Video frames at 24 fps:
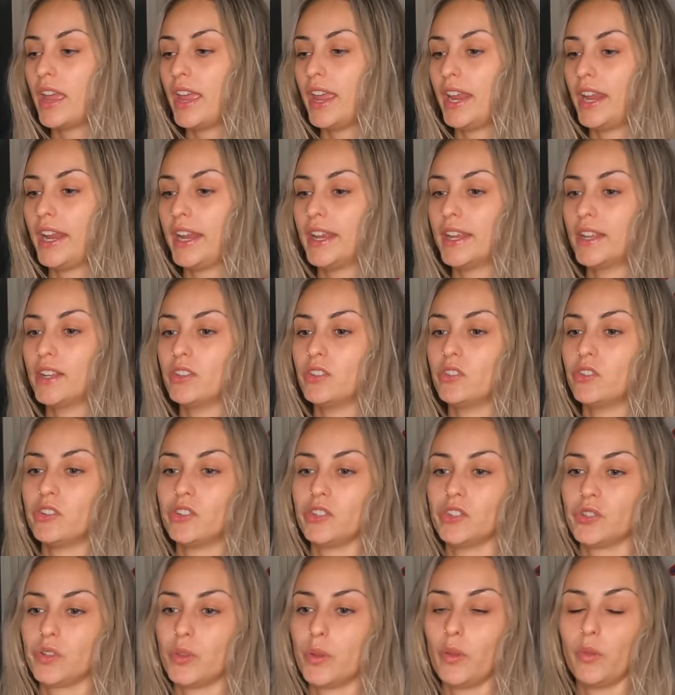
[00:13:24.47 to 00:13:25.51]
and
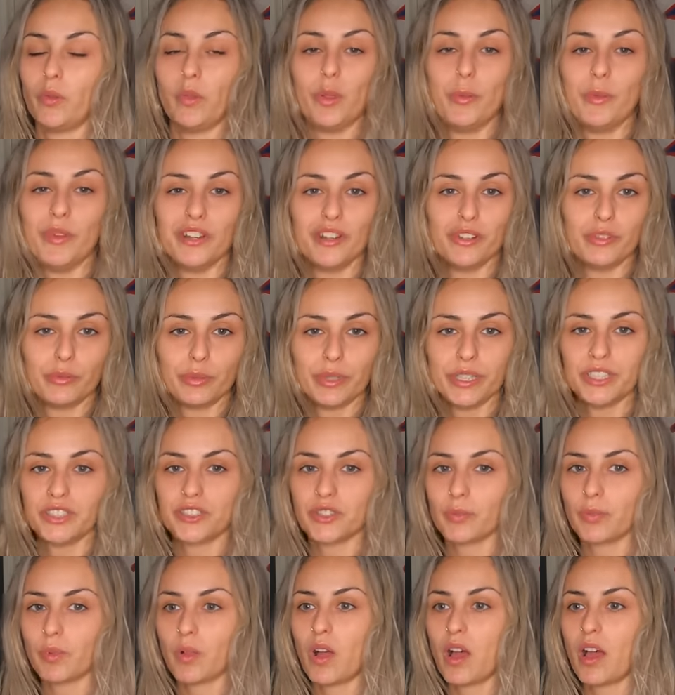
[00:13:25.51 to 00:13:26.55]
there's a limited
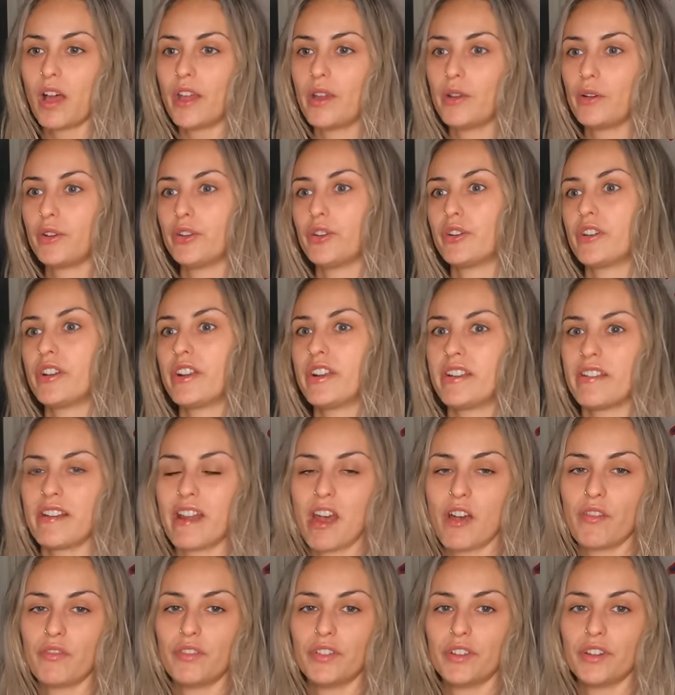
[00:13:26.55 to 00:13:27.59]
resupply or you're at an
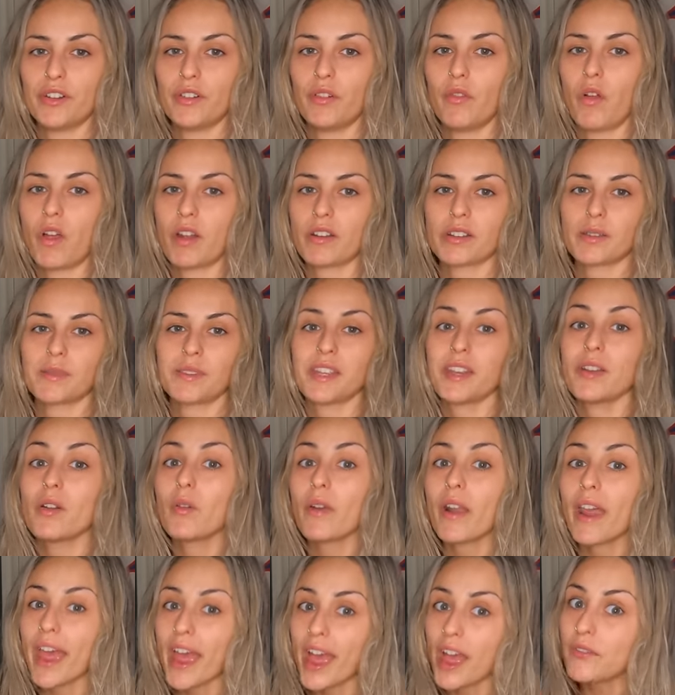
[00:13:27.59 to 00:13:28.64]
outfitter, a lot of times they
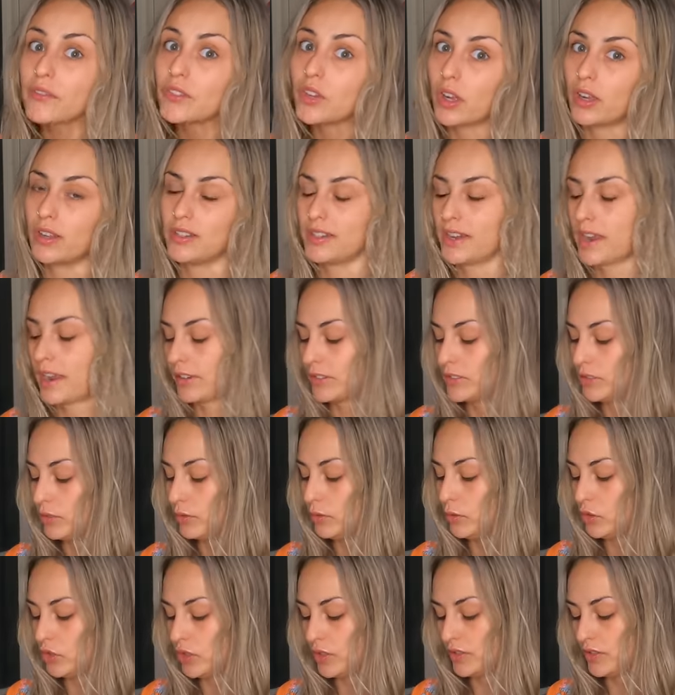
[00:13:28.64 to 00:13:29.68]
don't have contact
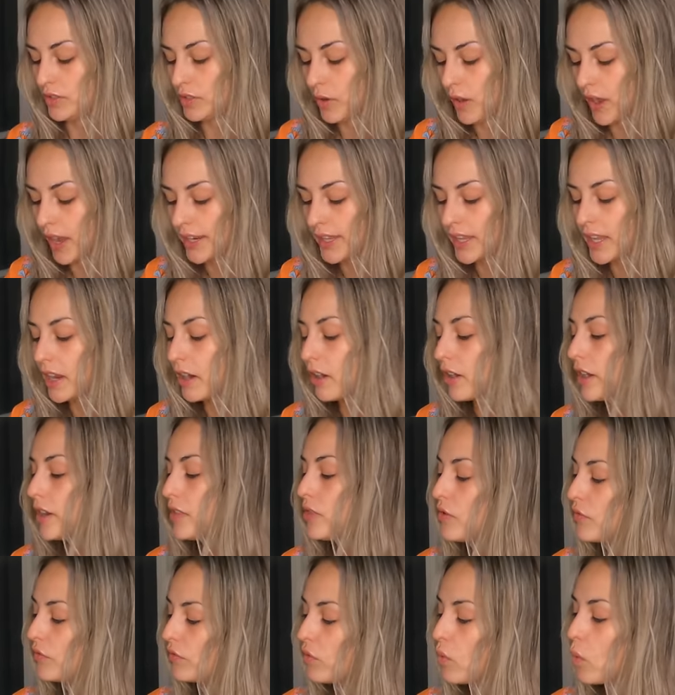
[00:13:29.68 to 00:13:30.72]
solution, So I carry
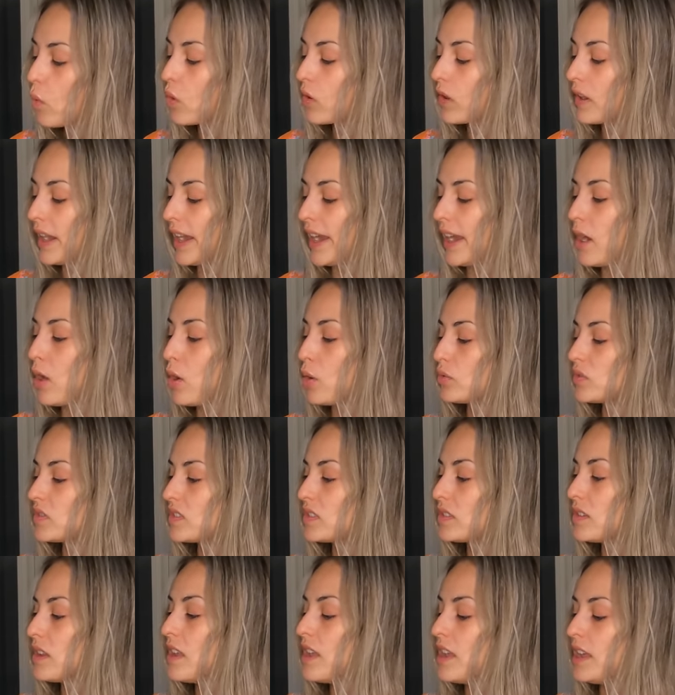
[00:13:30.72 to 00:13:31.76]
the four
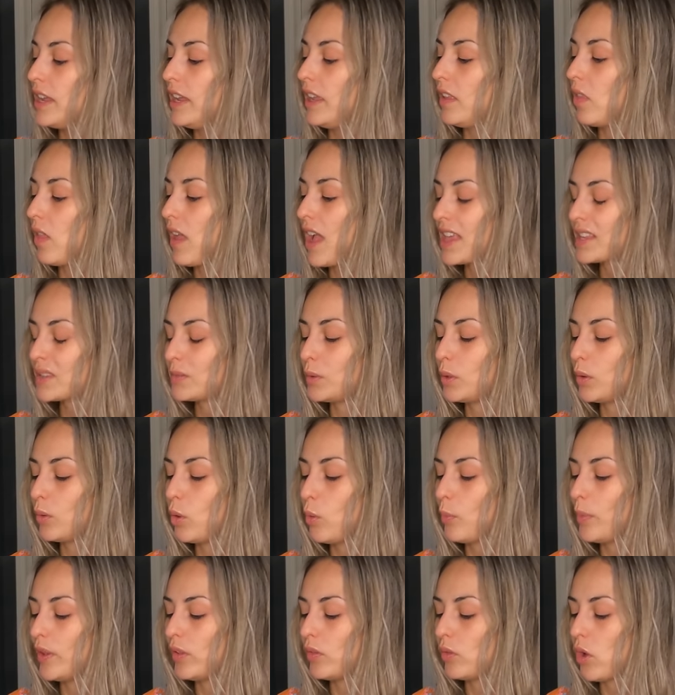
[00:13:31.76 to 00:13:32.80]
ounce. It lasts me a
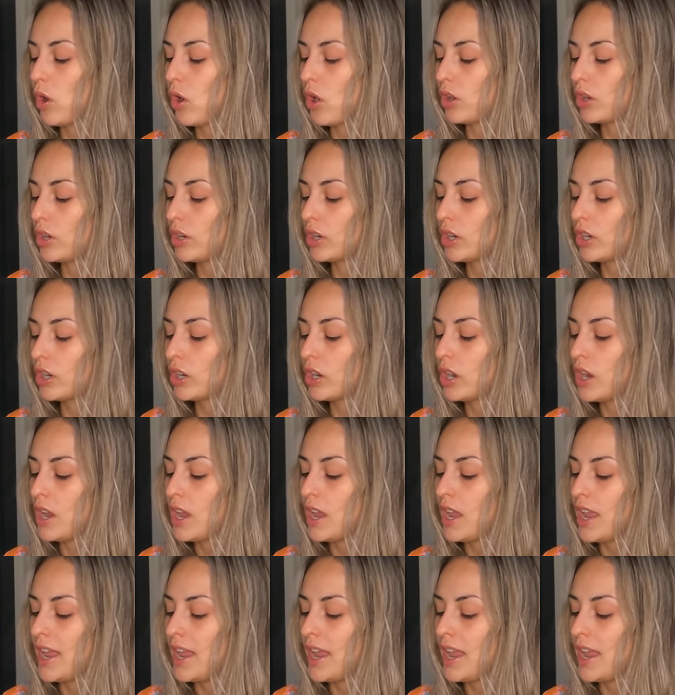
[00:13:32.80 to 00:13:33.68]
little bit longer.